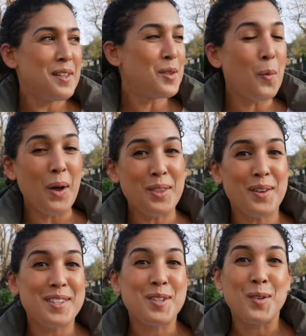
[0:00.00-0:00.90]
The weather
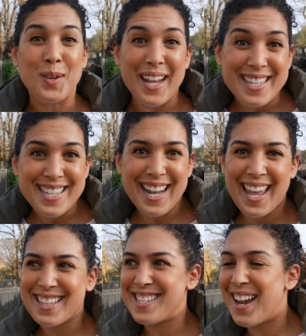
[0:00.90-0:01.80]
is great
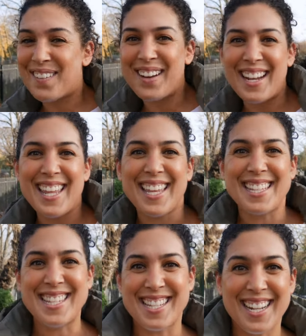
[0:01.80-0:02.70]
today. It's not raining,
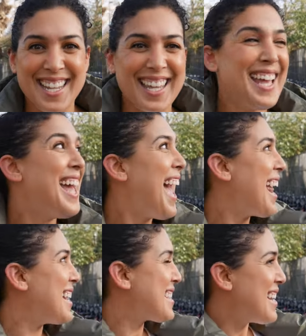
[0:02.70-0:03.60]
it's sunny,
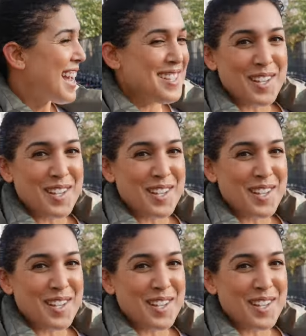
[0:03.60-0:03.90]
and it's nice